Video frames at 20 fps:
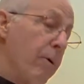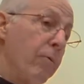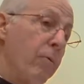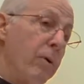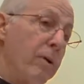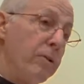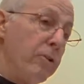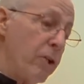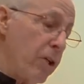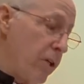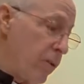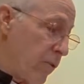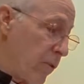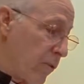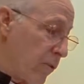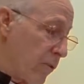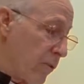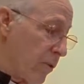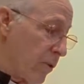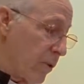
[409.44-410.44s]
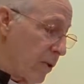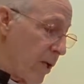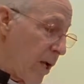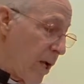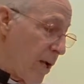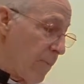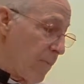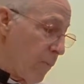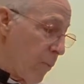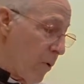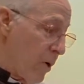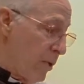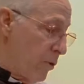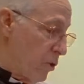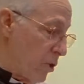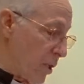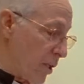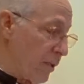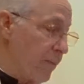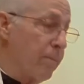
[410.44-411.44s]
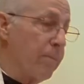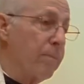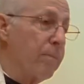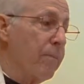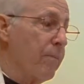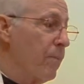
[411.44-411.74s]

But when Jesus came preaching,